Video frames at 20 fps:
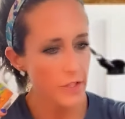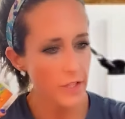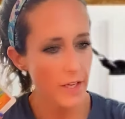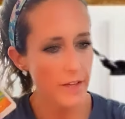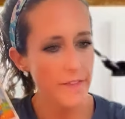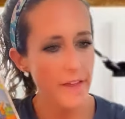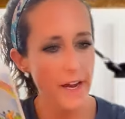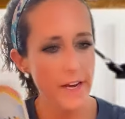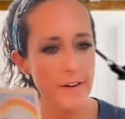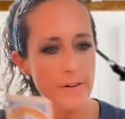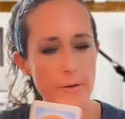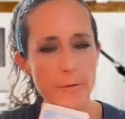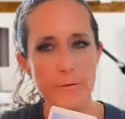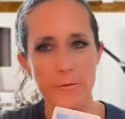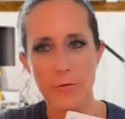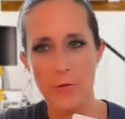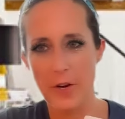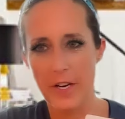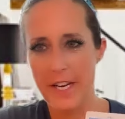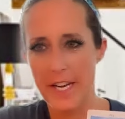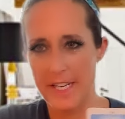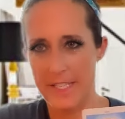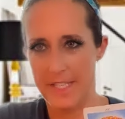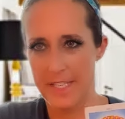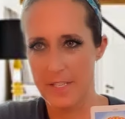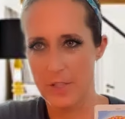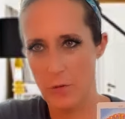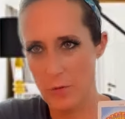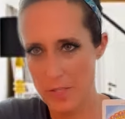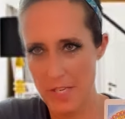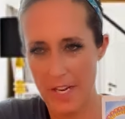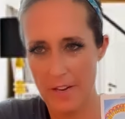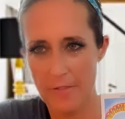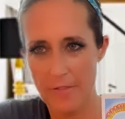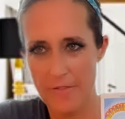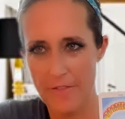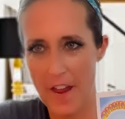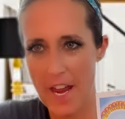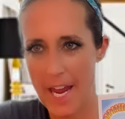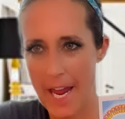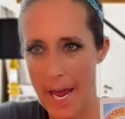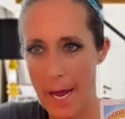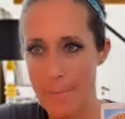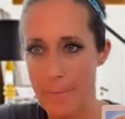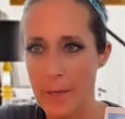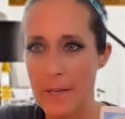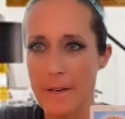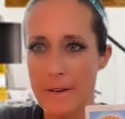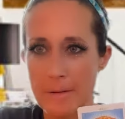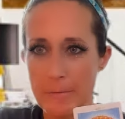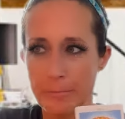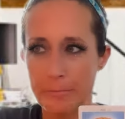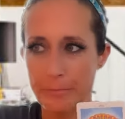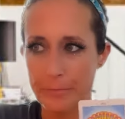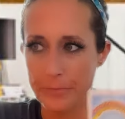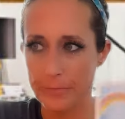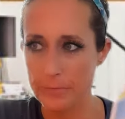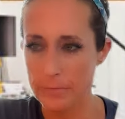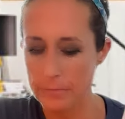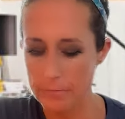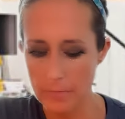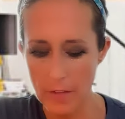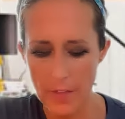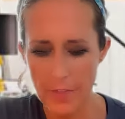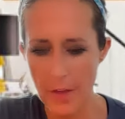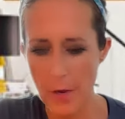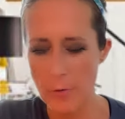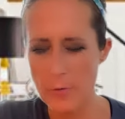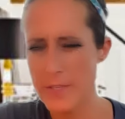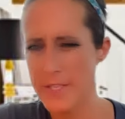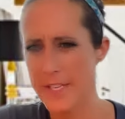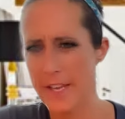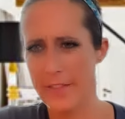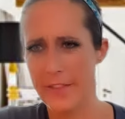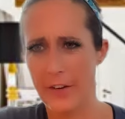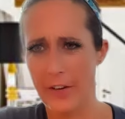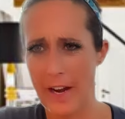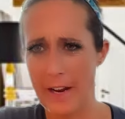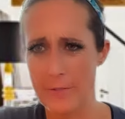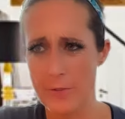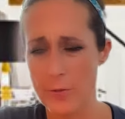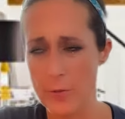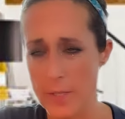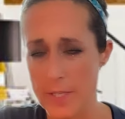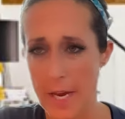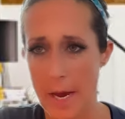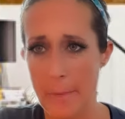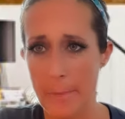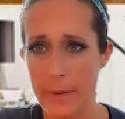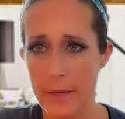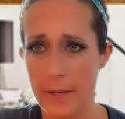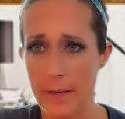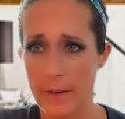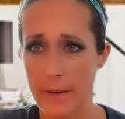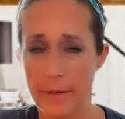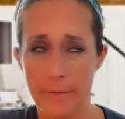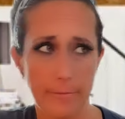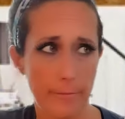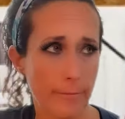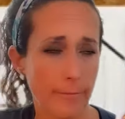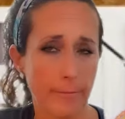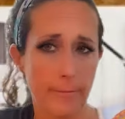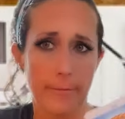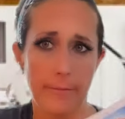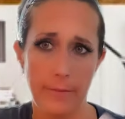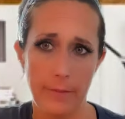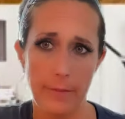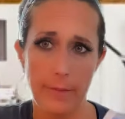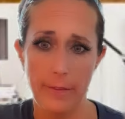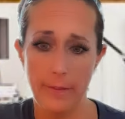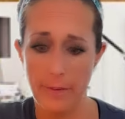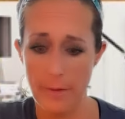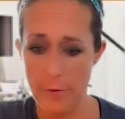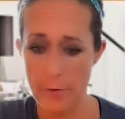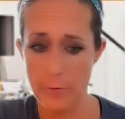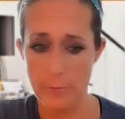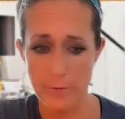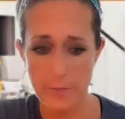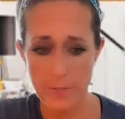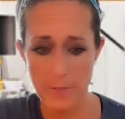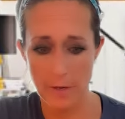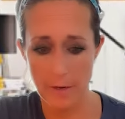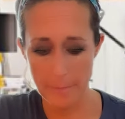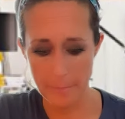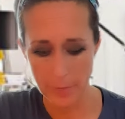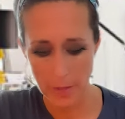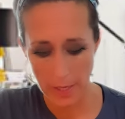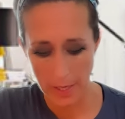In the Idaho 4 case, this was like fake happy home. They always said their house was happy. No, it was not.